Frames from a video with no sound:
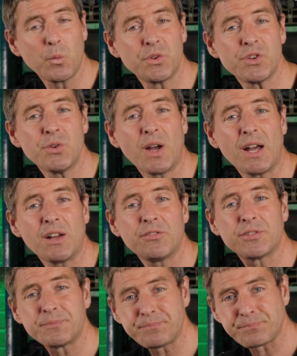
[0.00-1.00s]
We do
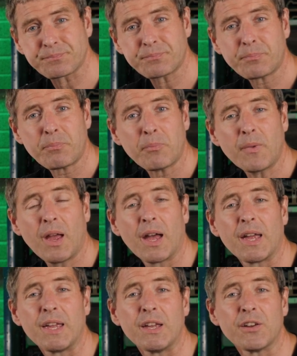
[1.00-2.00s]
have
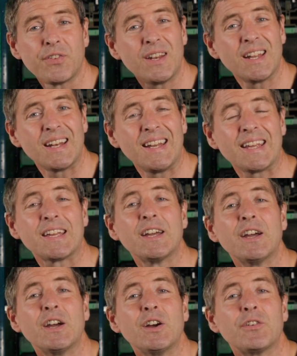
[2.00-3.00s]
a affiliate link
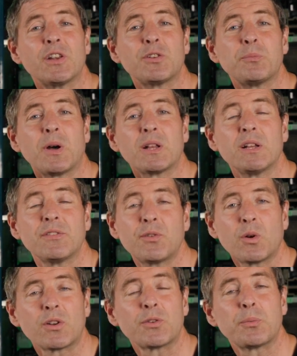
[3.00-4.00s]
for this model. If
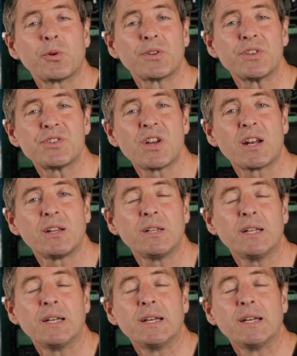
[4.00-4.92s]
you want to support the channel,